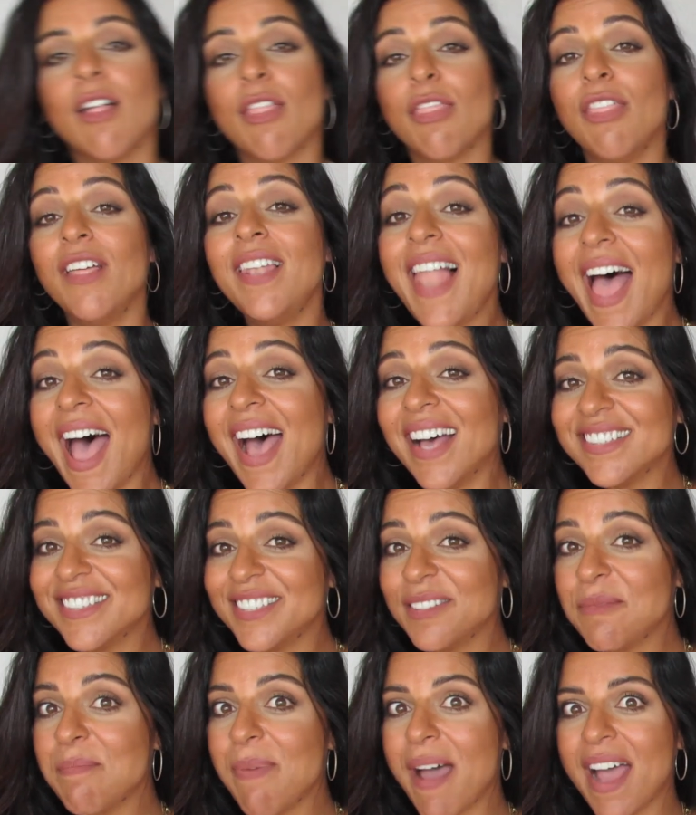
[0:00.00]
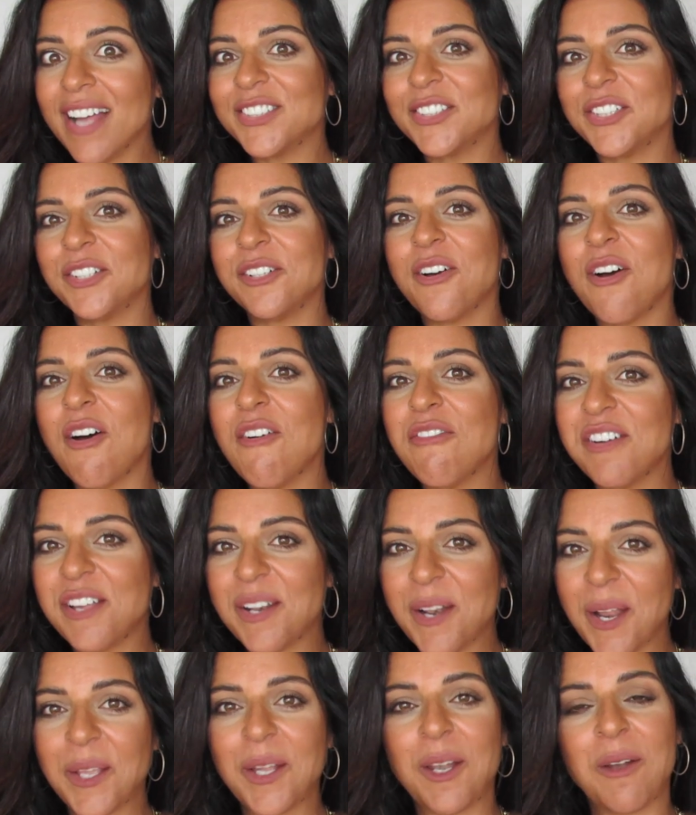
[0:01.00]
The last pattern of
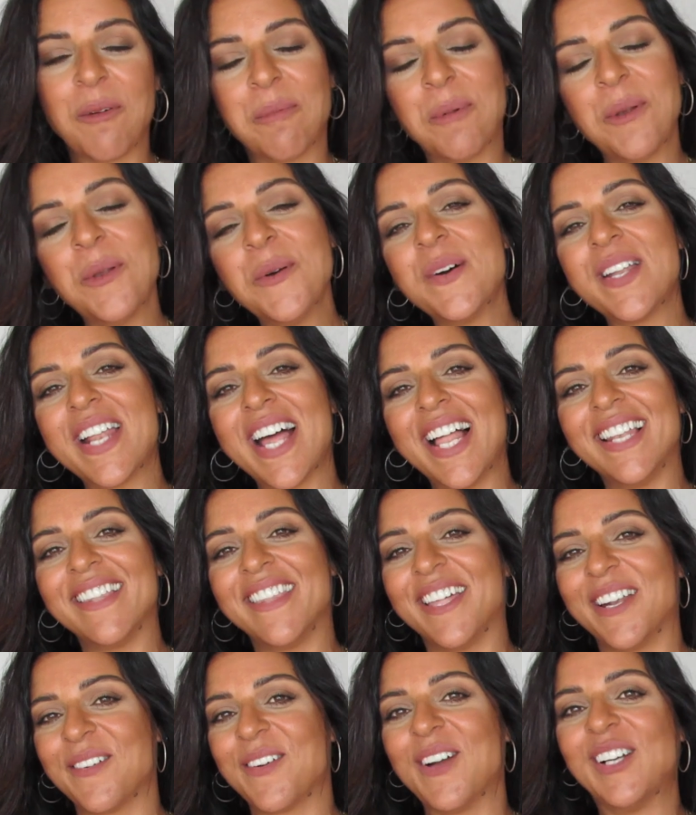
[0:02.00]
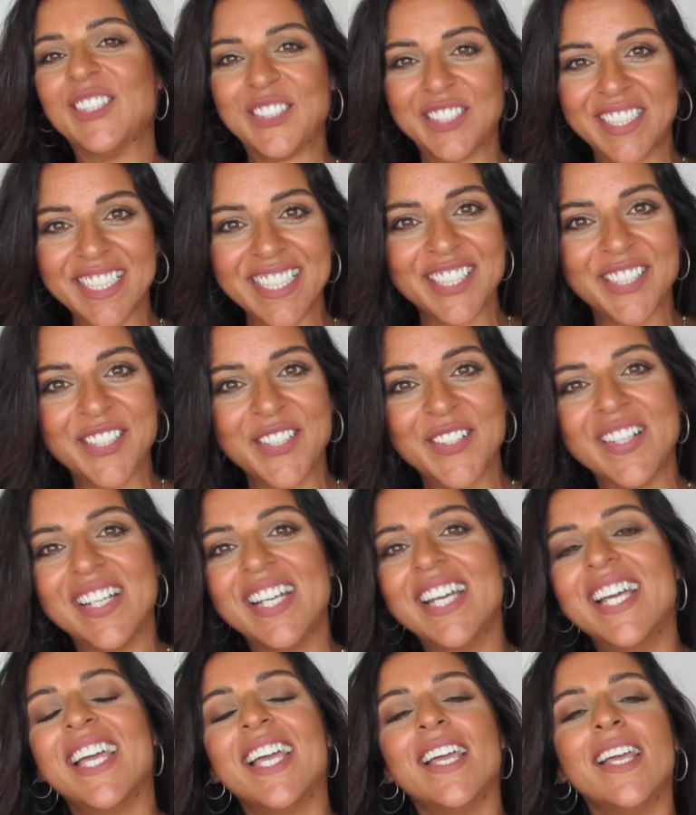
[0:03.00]
irregular plural that I'm going to teach you
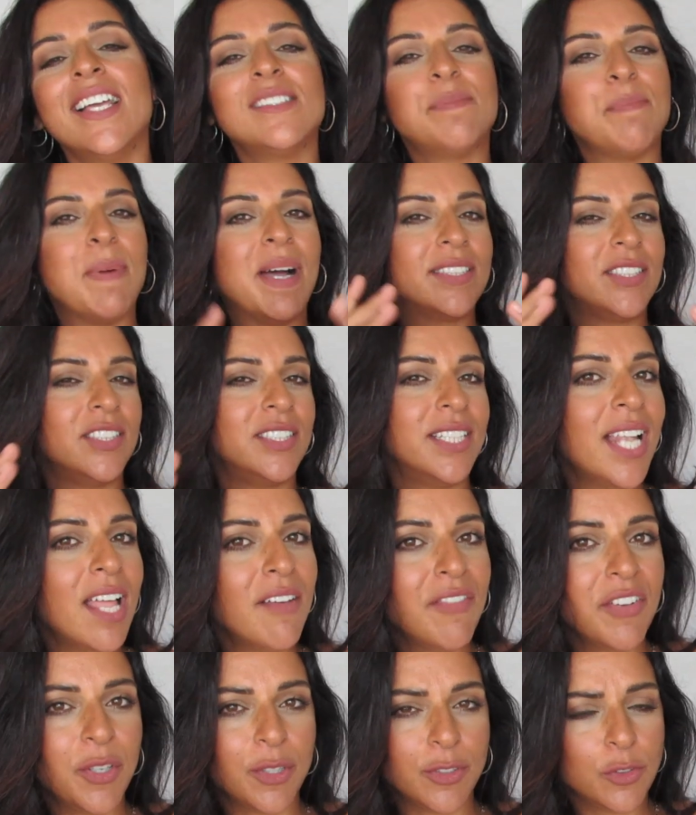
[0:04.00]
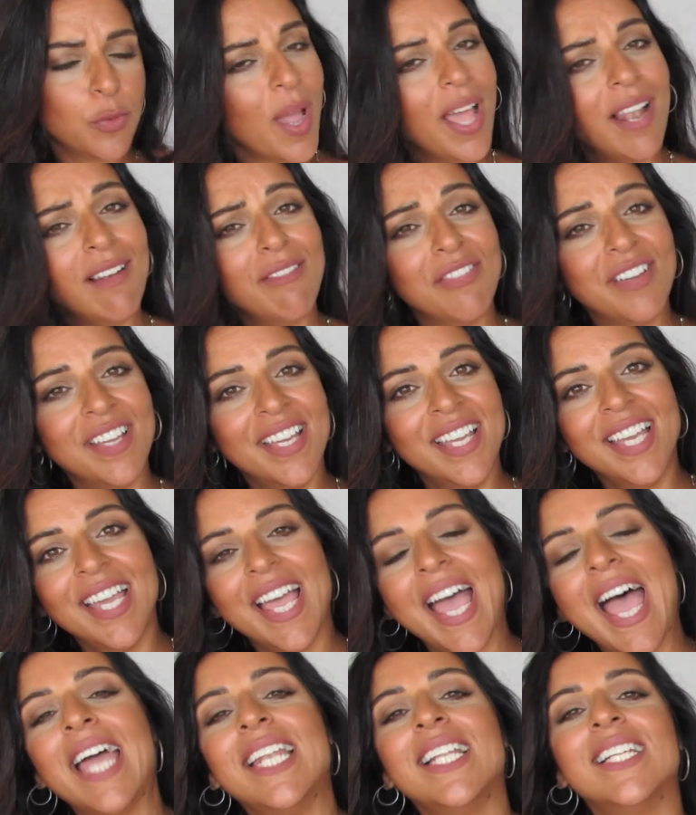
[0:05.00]
is pattern 11 or 12,
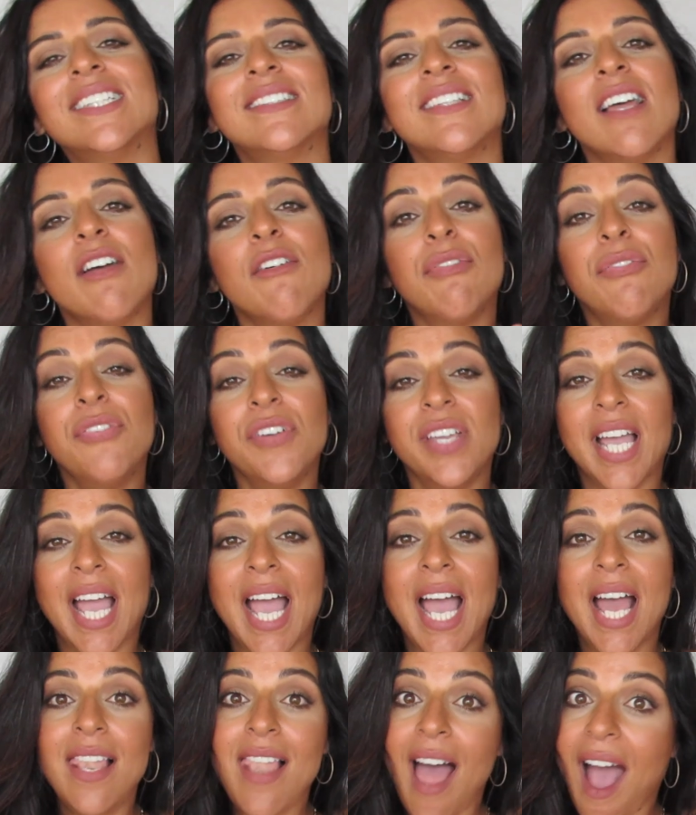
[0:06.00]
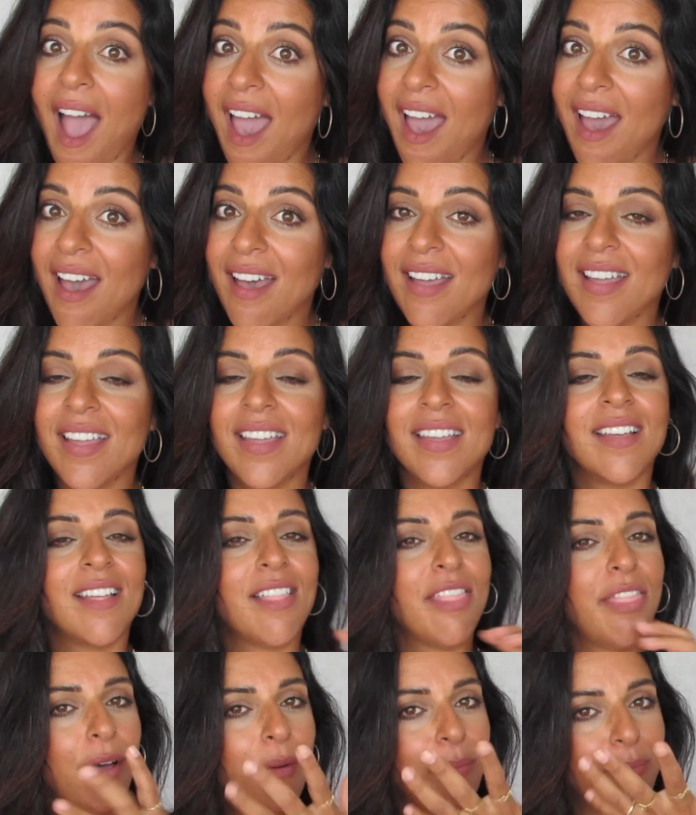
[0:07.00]
and it's fi'ala.
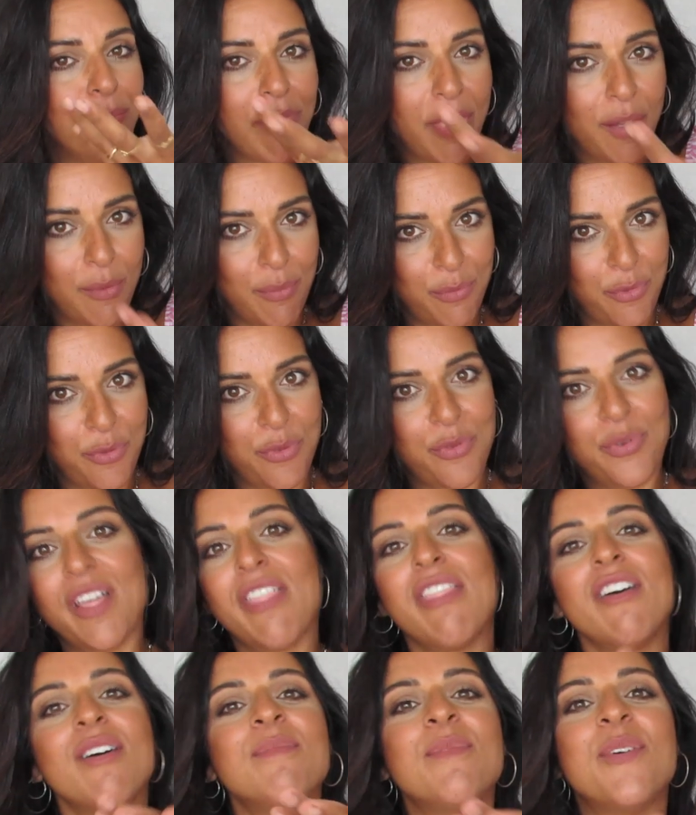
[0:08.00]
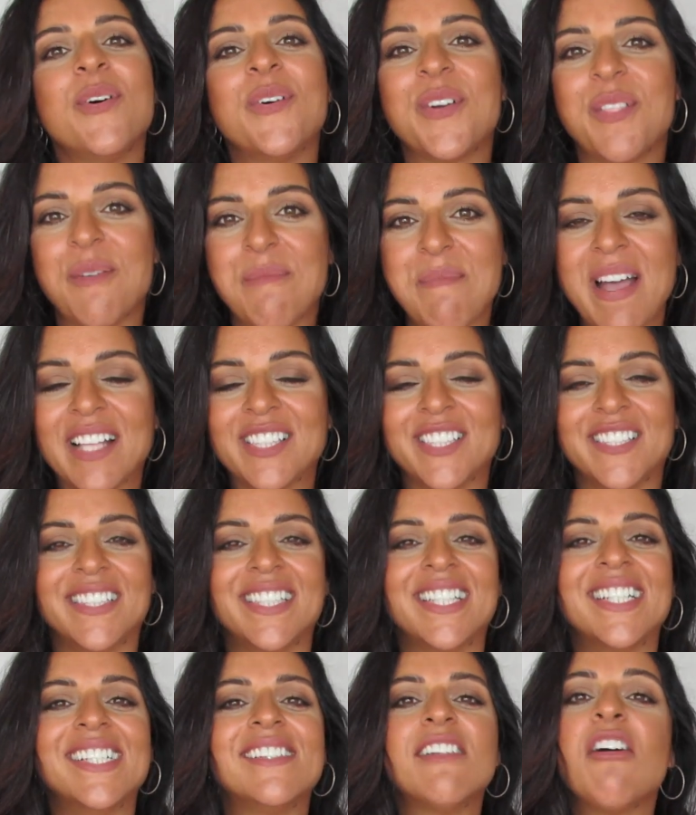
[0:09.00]
The rhythm or the pattern
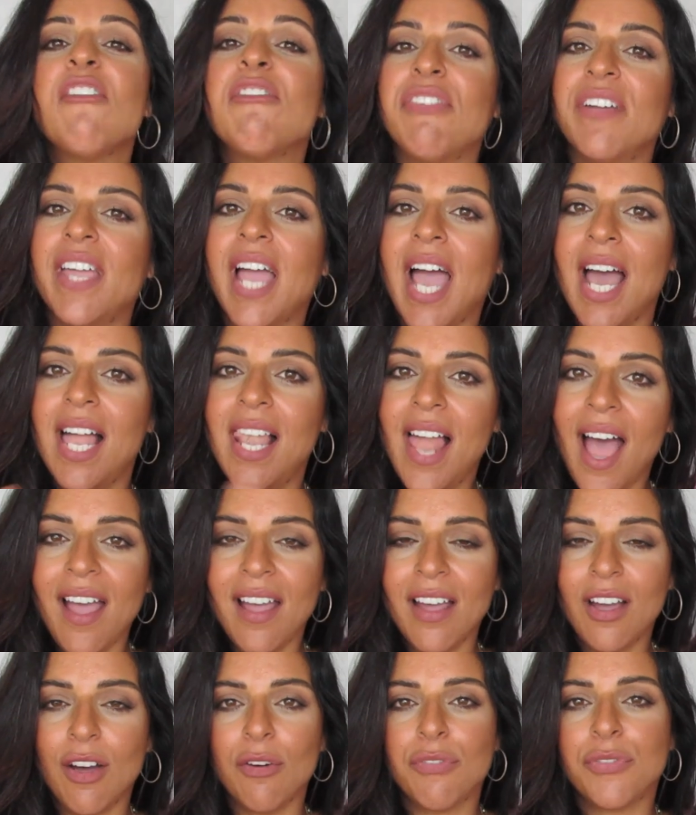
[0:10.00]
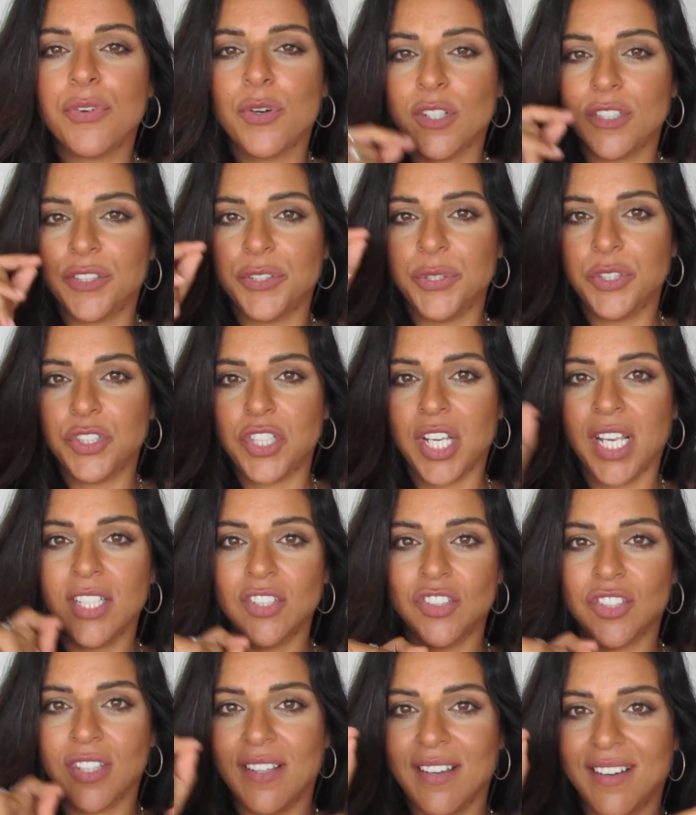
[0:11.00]
is fi'ala. Of course, you
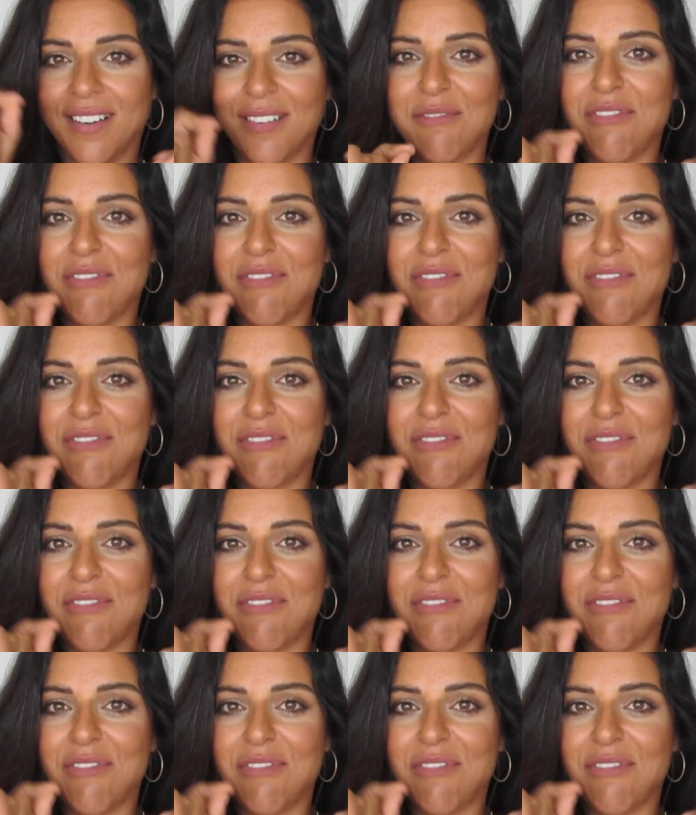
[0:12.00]
change the